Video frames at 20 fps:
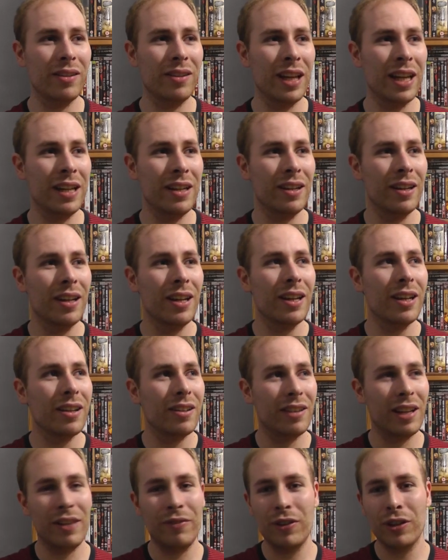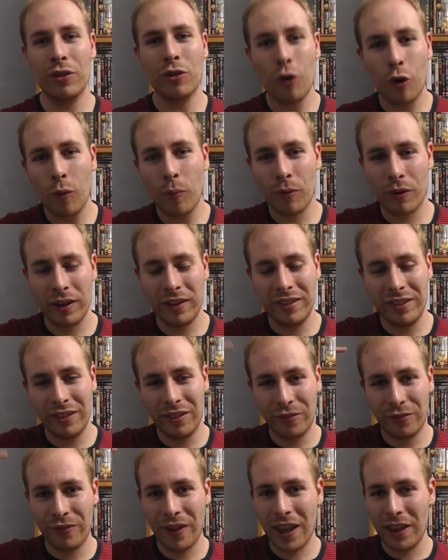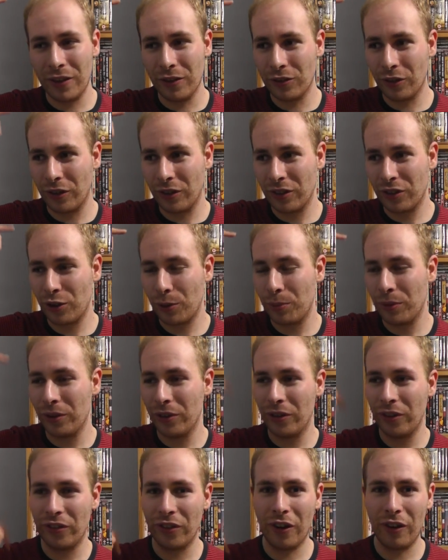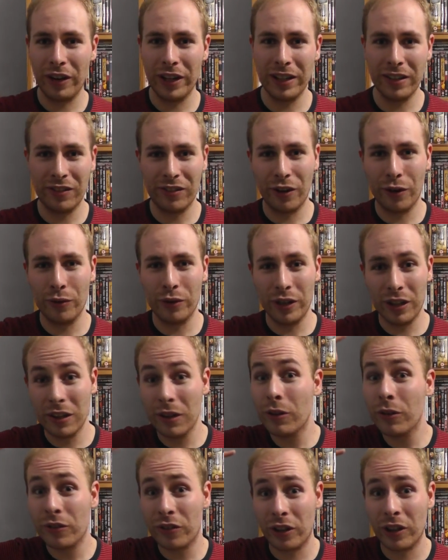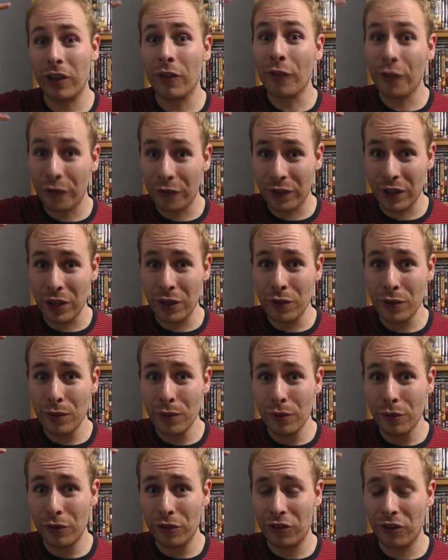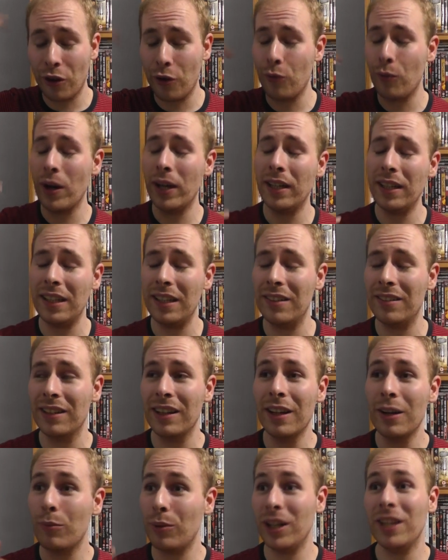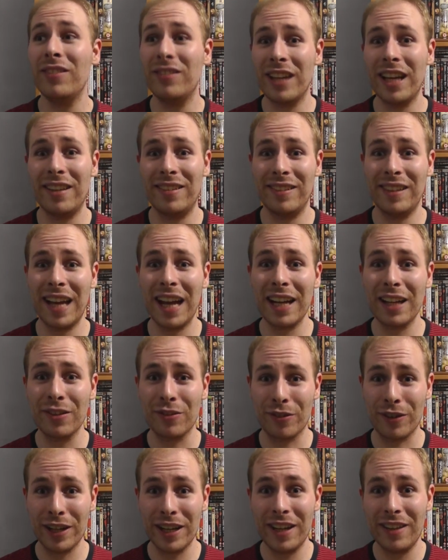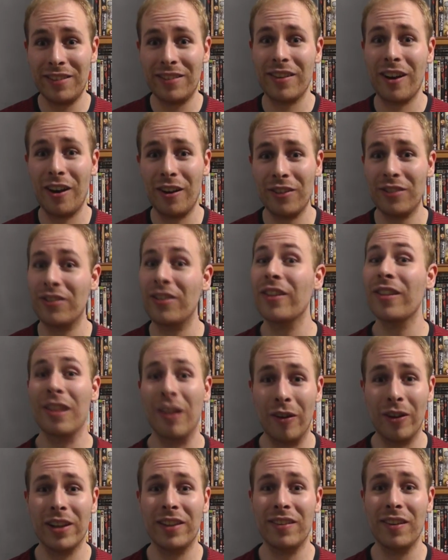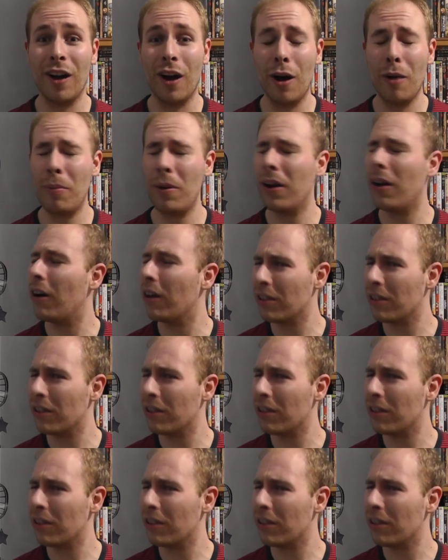they've incorporated his feathers on the top of the design so that it looks like a fuse, so when he's getting angry it starts to light up.